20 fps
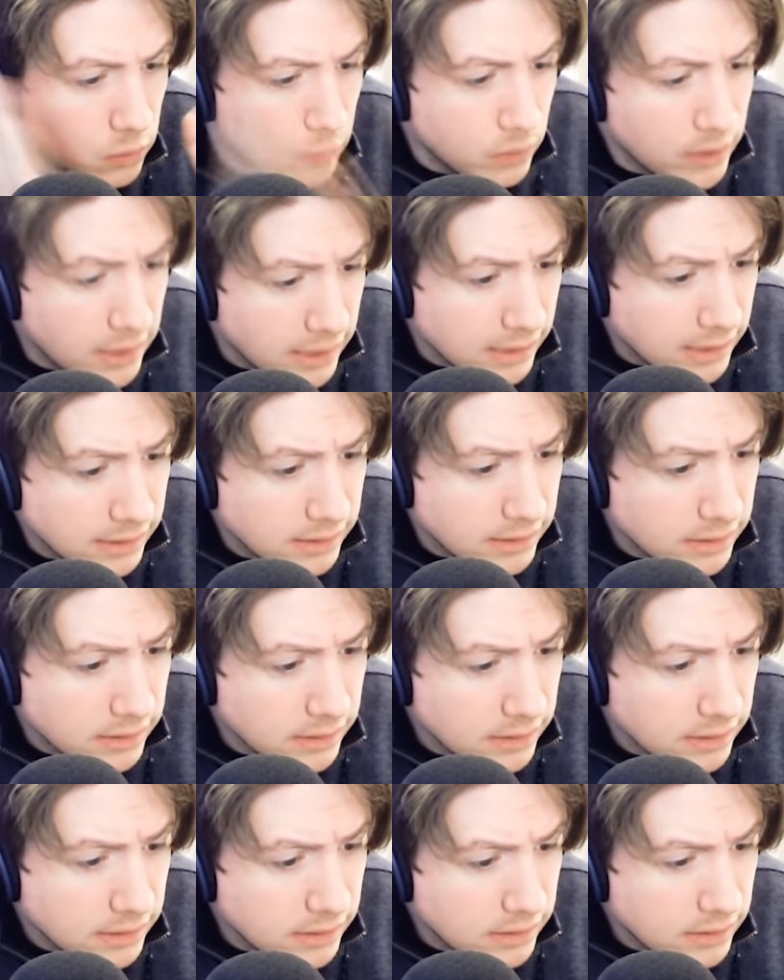what
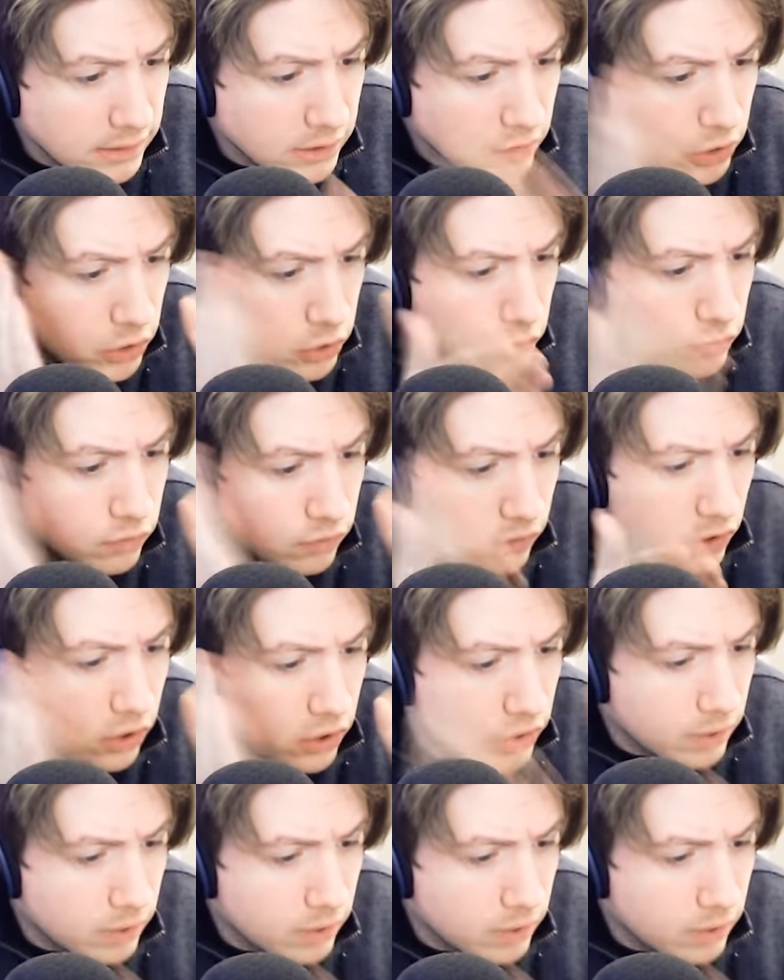to vlog